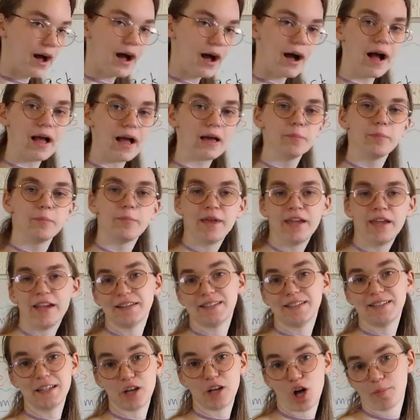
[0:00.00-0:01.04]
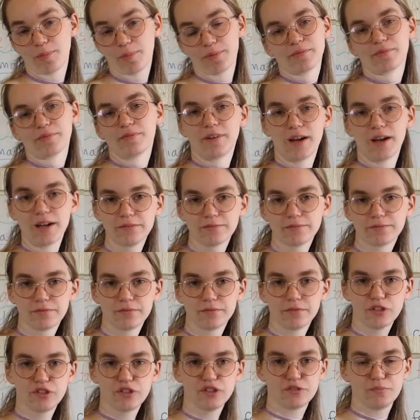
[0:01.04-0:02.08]
I picked it up, right?
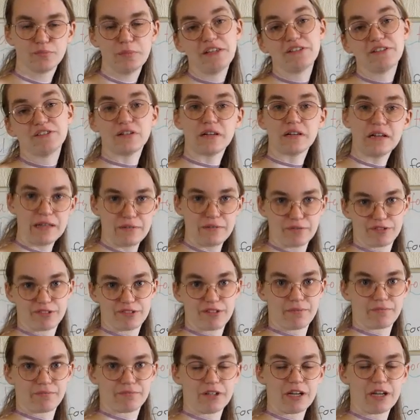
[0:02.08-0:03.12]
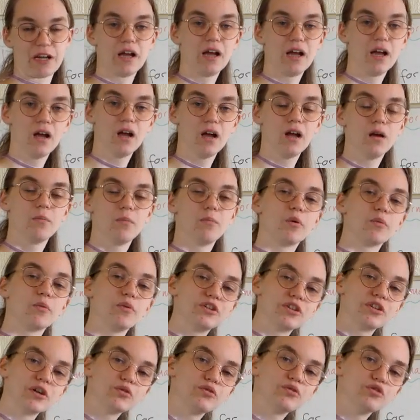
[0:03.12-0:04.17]
It just means to lift something. But we
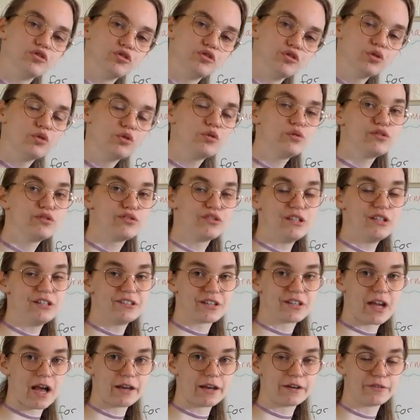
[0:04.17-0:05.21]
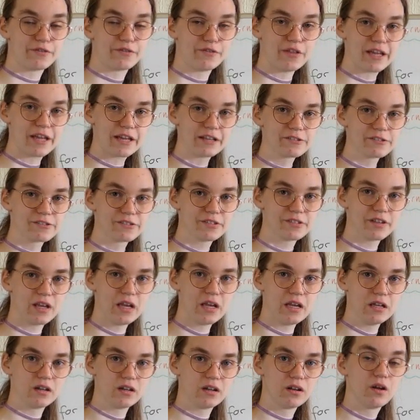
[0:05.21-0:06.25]
don't use these kind of things
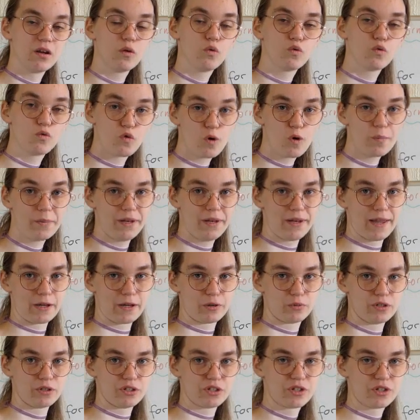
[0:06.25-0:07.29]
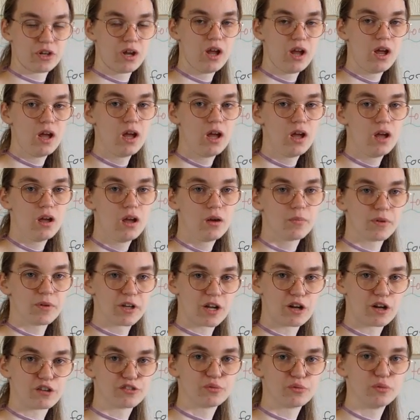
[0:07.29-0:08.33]
in formal language
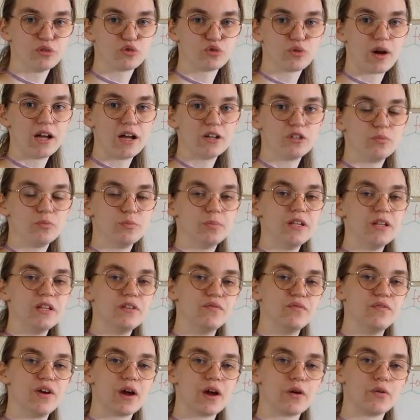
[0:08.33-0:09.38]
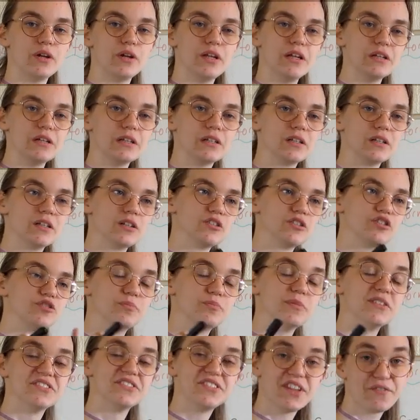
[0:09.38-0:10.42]
because we try to be very
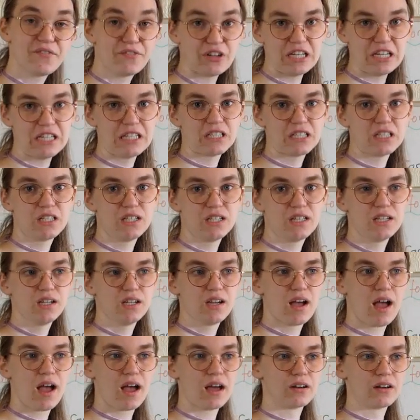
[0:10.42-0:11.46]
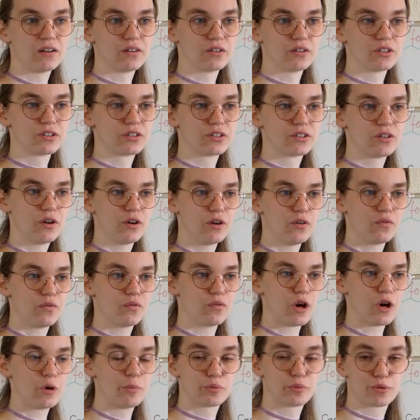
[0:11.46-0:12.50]
specific and
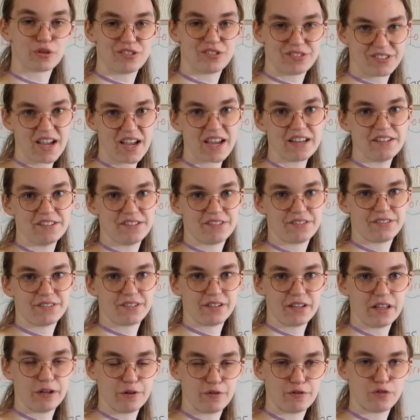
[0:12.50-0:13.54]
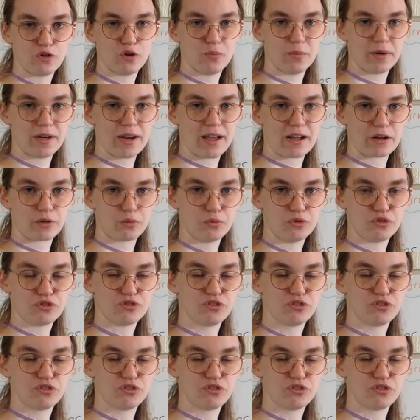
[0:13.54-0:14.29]
very precise in formal language.